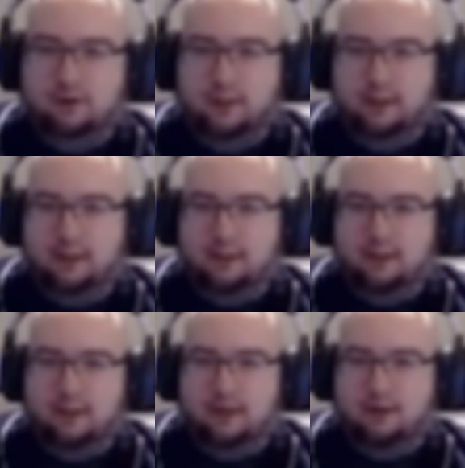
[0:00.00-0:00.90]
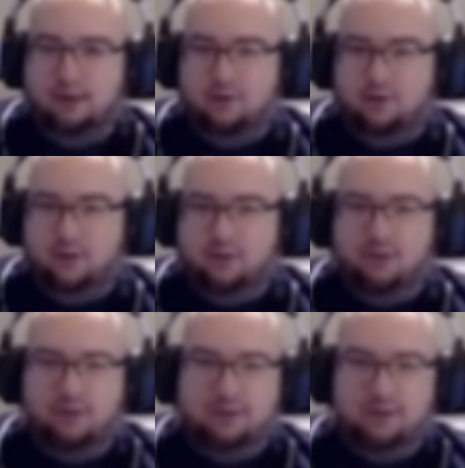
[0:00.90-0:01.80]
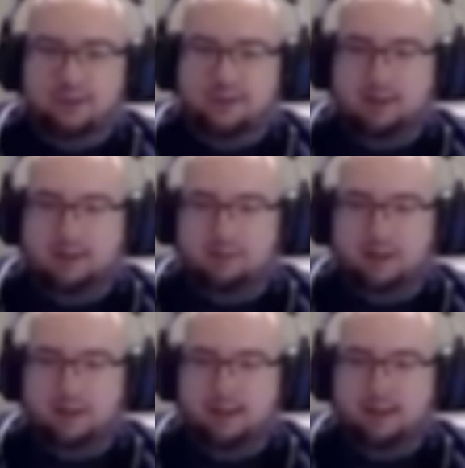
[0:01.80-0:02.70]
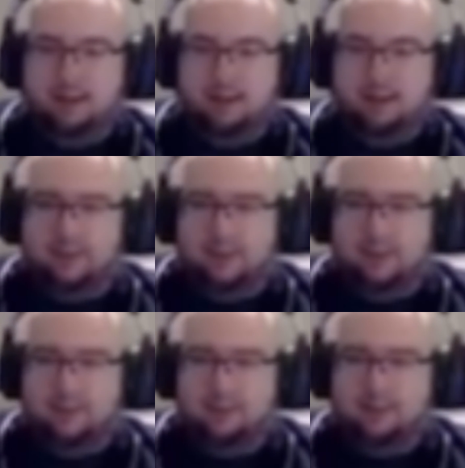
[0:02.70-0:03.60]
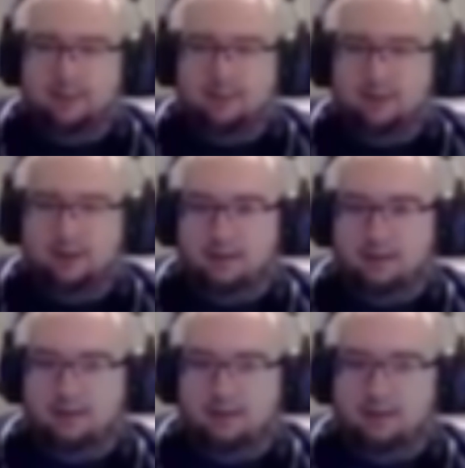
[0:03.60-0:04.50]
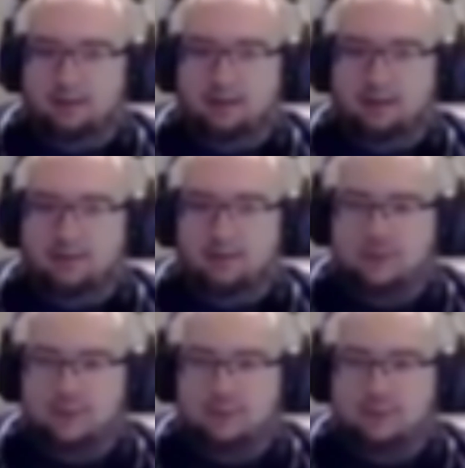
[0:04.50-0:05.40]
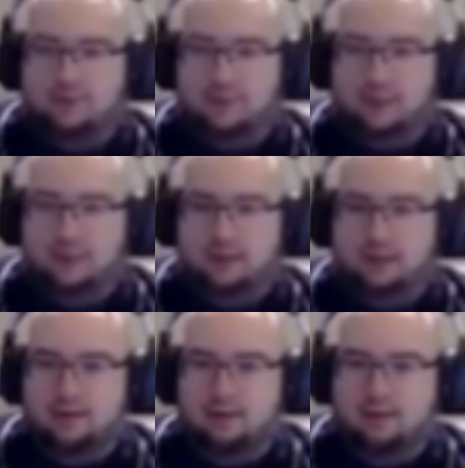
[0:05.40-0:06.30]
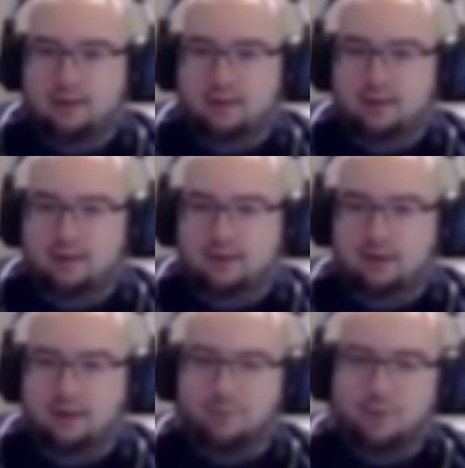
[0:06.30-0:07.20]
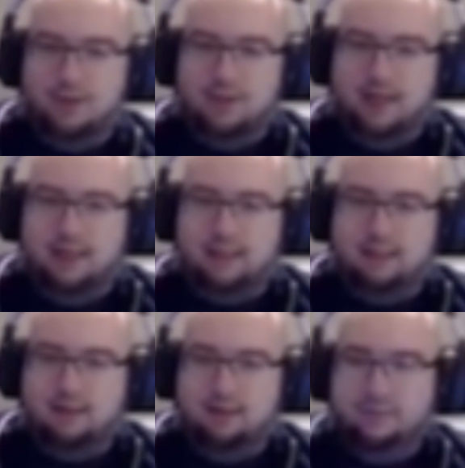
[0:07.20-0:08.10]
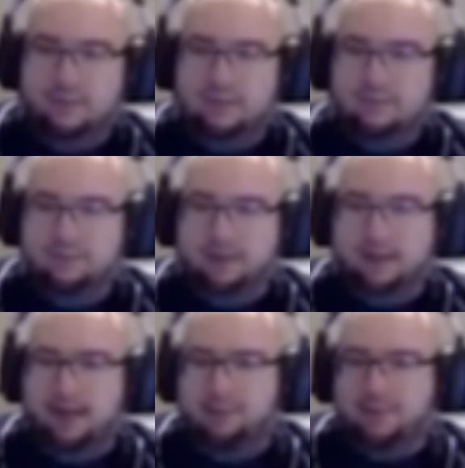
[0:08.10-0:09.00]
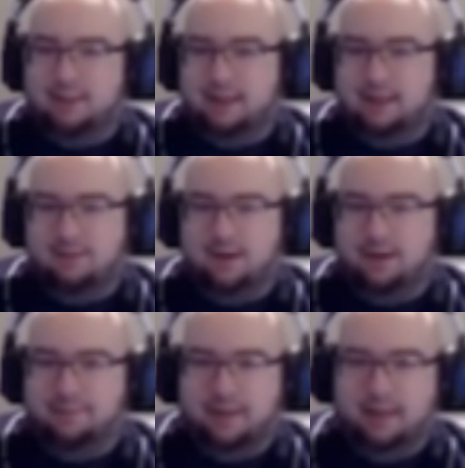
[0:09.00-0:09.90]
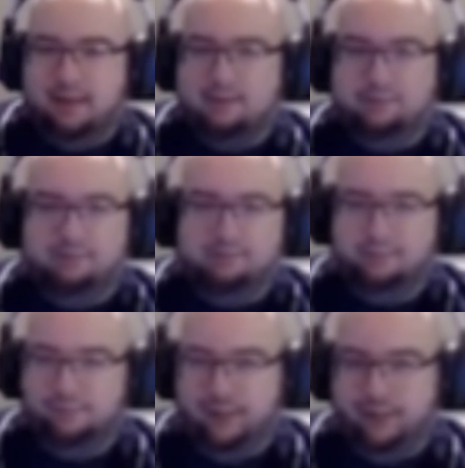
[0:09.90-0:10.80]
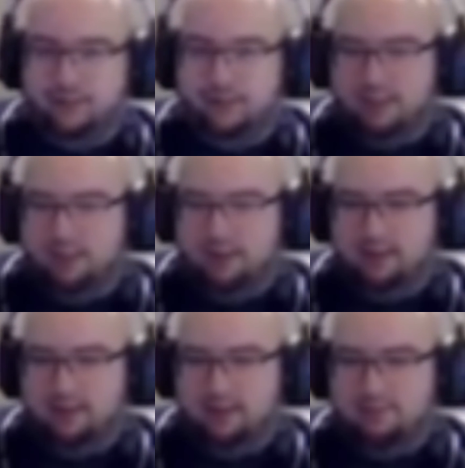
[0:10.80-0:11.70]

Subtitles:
At the end of the day, all you do is look worse. And that's why, like, that's why you always see dudes that the number one tactic when something bad happens anywhere in media, radio silence.